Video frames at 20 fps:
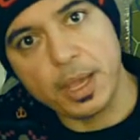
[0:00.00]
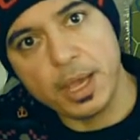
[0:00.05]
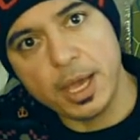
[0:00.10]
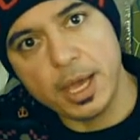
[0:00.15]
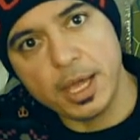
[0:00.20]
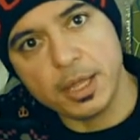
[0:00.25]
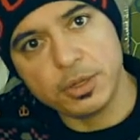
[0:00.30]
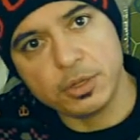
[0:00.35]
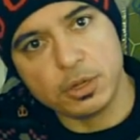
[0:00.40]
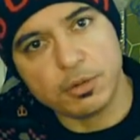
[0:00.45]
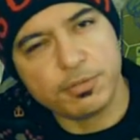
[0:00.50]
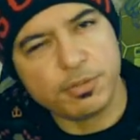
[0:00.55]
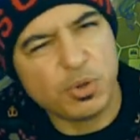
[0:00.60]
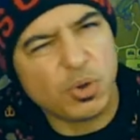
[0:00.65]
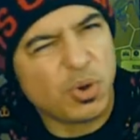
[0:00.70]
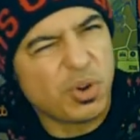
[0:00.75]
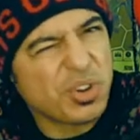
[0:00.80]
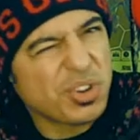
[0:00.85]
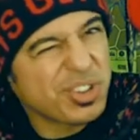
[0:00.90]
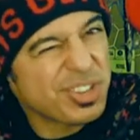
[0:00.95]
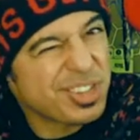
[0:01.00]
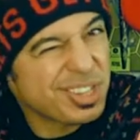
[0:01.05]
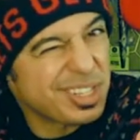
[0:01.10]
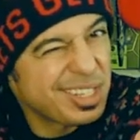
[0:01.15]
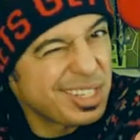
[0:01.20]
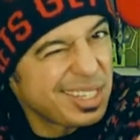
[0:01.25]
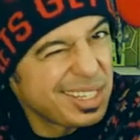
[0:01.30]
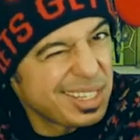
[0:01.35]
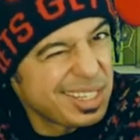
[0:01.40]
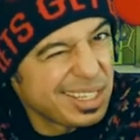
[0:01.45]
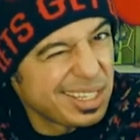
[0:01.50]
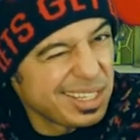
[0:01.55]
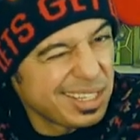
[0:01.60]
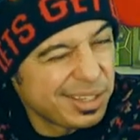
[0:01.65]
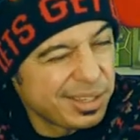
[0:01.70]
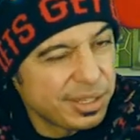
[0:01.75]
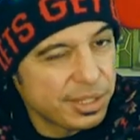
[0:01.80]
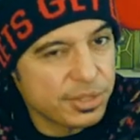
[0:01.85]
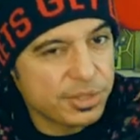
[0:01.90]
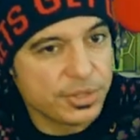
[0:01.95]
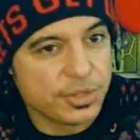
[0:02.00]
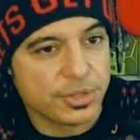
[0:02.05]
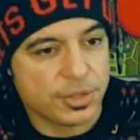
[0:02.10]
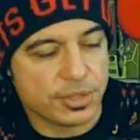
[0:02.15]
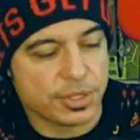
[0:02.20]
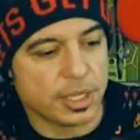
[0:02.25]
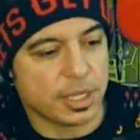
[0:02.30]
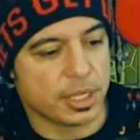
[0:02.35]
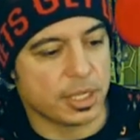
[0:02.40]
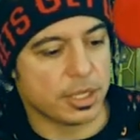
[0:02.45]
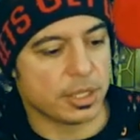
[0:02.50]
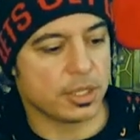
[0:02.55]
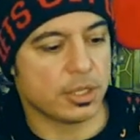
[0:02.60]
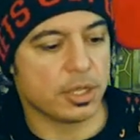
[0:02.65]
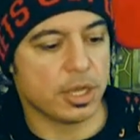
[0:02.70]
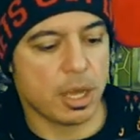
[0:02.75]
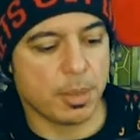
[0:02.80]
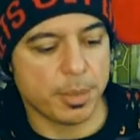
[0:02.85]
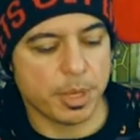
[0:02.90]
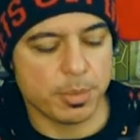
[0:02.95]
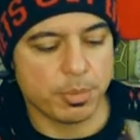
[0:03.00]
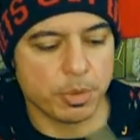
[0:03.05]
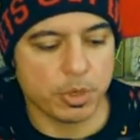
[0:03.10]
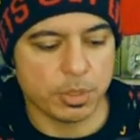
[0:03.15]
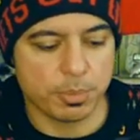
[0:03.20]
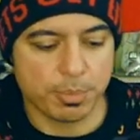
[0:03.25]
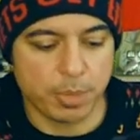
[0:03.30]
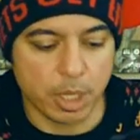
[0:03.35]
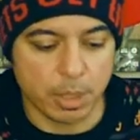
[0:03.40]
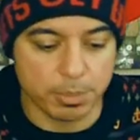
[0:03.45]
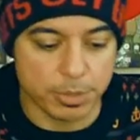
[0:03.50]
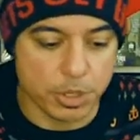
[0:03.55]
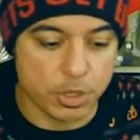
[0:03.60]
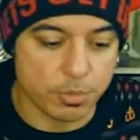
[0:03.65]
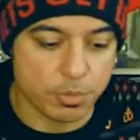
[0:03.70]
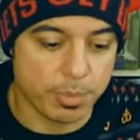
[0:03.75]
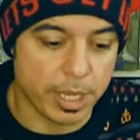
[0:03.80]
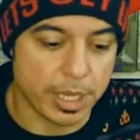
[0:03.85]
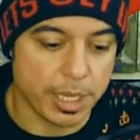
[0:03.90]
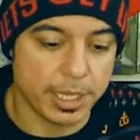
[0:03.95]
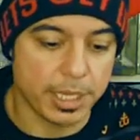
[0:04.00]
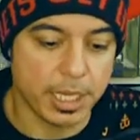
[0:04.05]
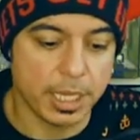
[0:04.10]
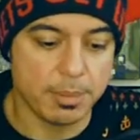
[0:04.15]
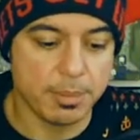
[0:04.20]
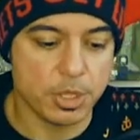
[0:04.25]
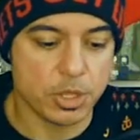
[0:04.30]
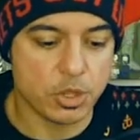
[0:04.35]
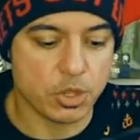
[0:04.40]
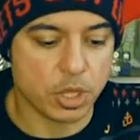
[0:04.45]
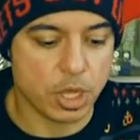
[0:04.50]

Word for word: And of course, this is a comic book published by Image